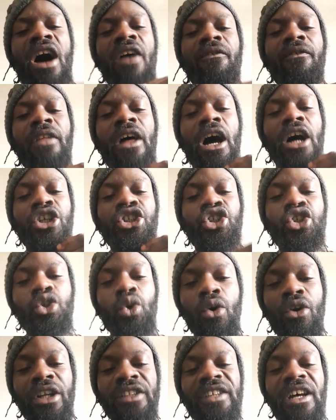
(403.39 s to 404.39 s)
have the
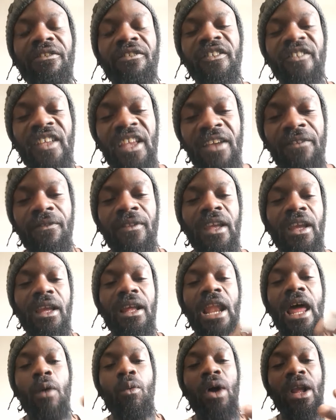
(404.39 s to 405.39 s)
assurance of safety,
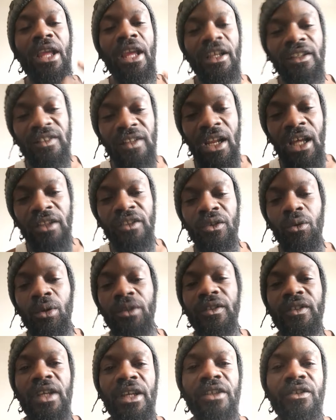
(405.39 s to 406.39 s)
like what King Selassie
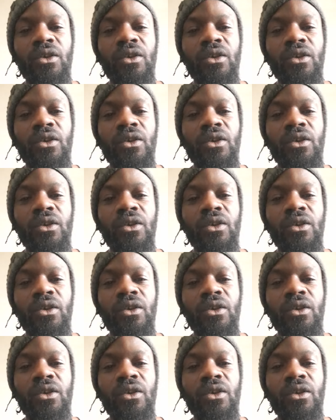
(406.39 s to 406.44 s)
would say.